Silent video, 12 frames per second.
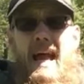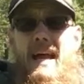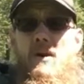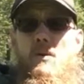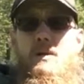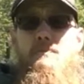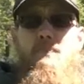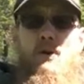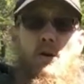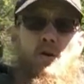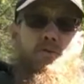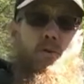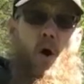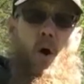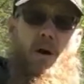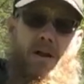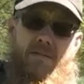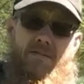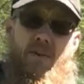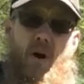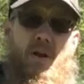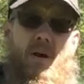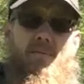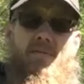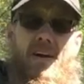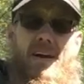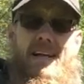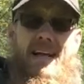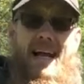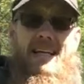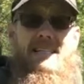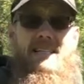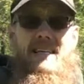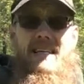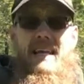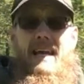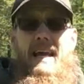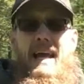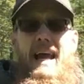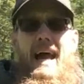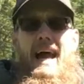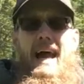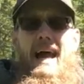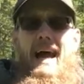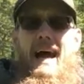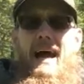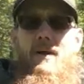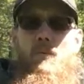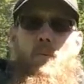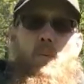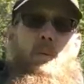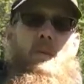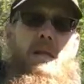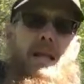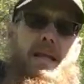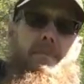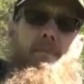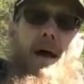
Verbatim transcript: and it was beautiful and it filled up very nicely and lily